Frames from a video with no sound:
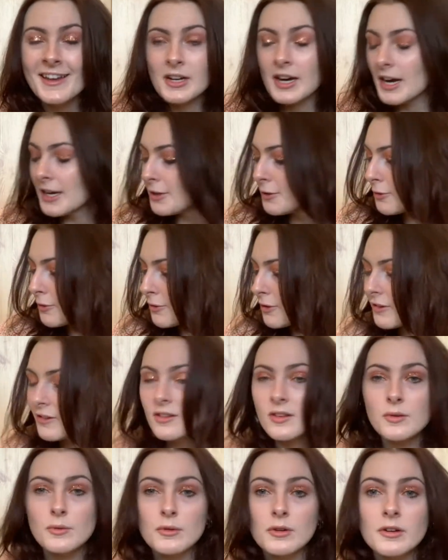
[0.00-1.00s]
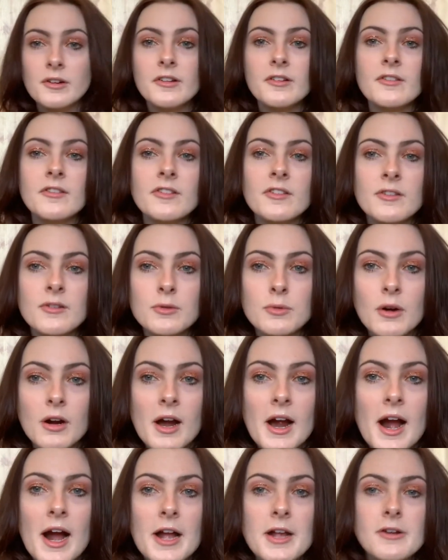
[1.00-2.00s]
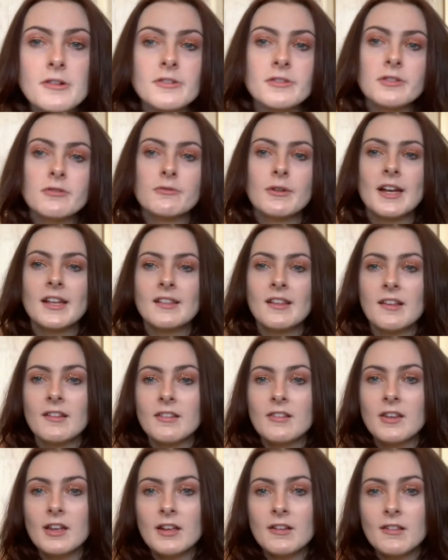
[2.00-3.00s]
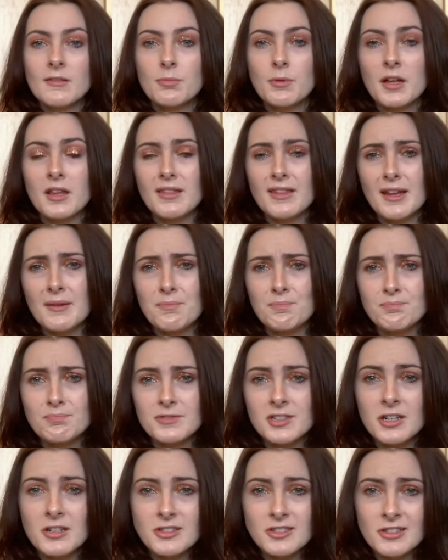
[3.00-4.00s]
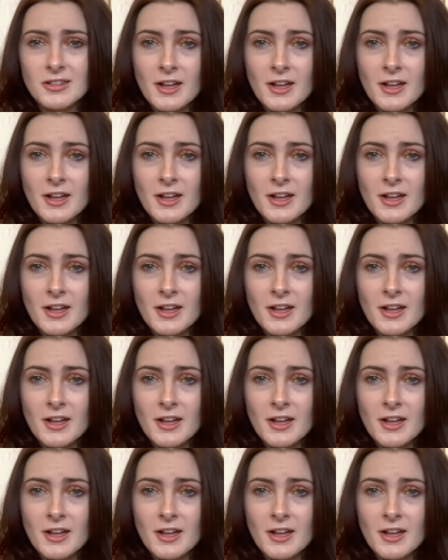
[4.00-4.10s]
I know there's tutors who are hired to write these things, but they charge a